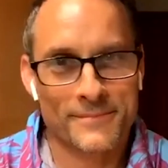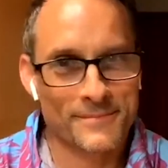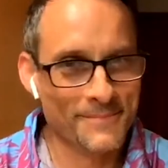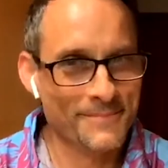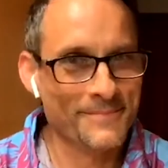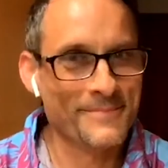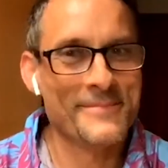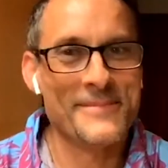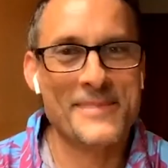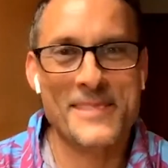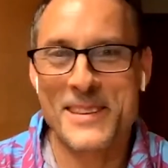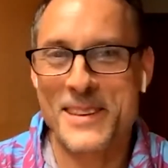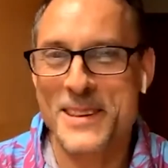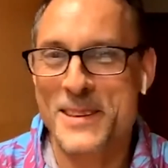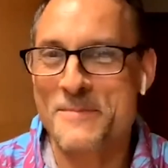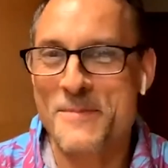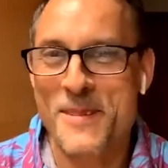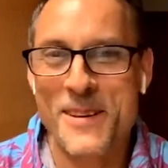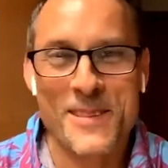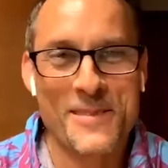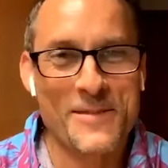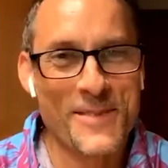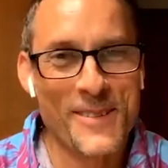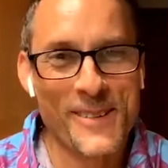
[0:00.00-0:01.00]
D
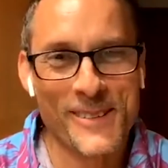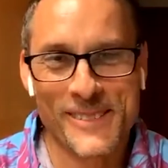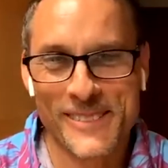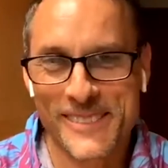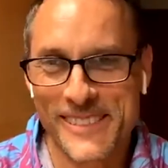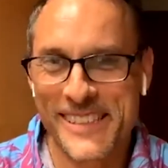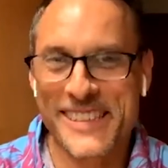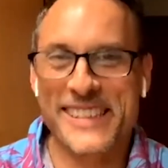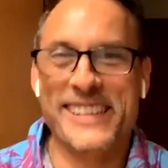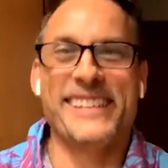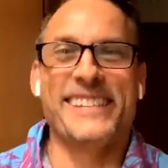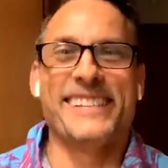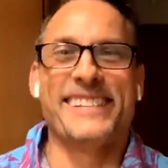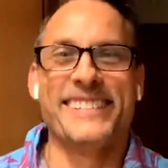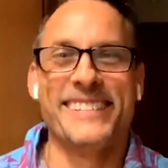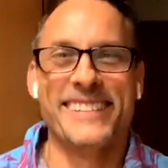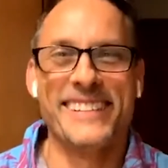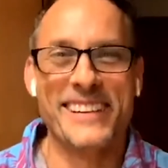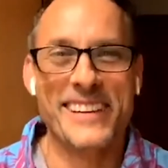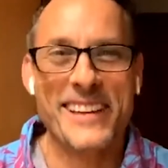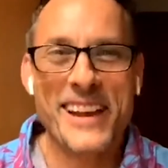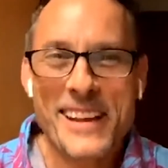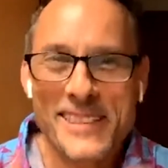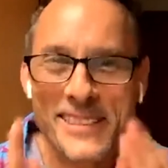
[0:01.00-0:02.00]
motherfucking D.
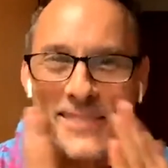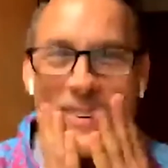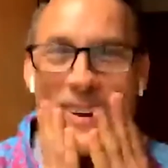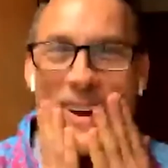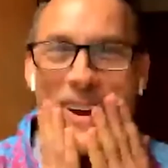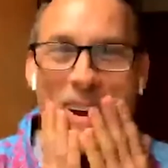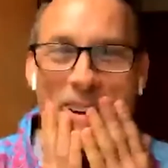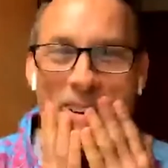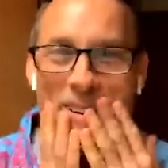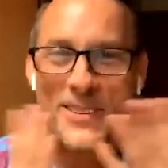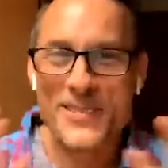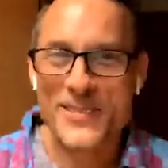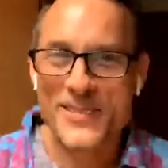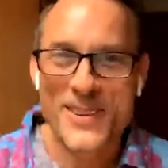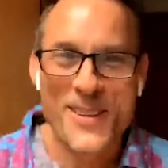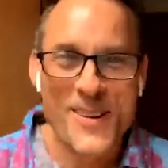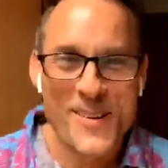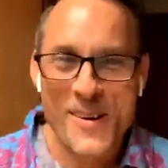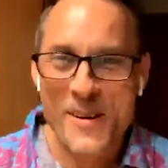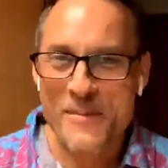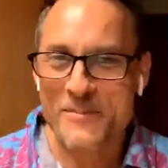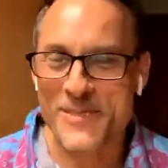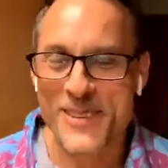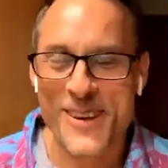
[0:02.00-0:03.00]
Can I swear on your show?
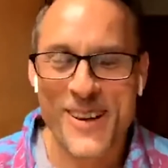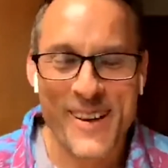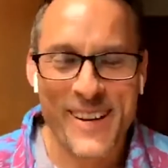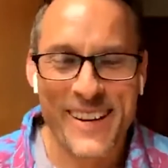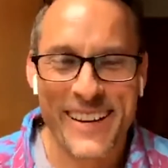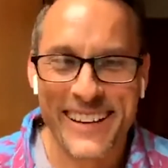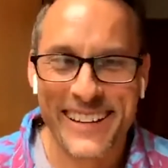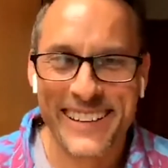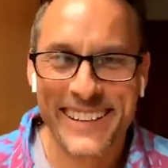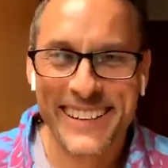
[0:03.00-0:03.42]
I'm sorry.